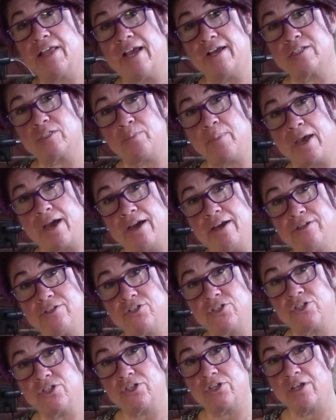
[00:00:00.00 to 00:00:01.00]
last
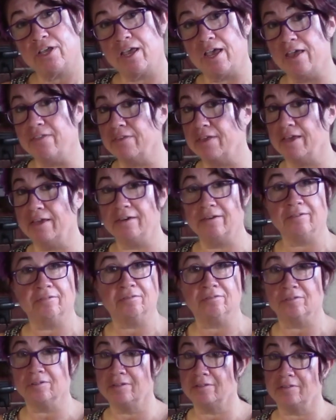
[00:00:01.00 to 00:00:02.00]
batch, and then
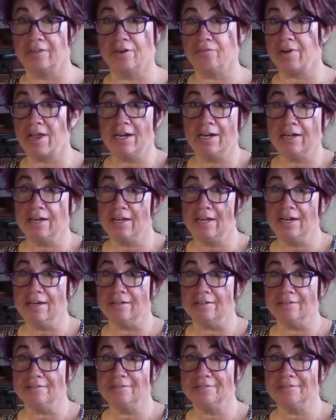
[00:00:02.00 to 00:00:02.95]
they're ready to eat.